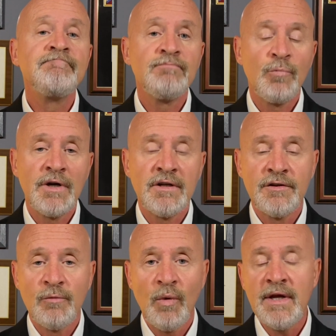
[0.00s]
what
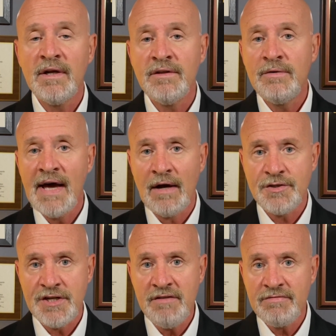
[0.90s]
are you going to do now,
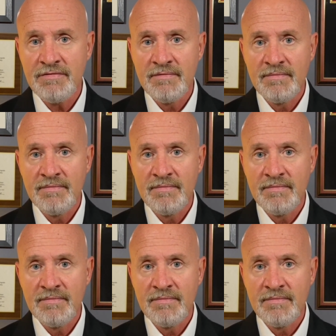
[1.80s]
Chief?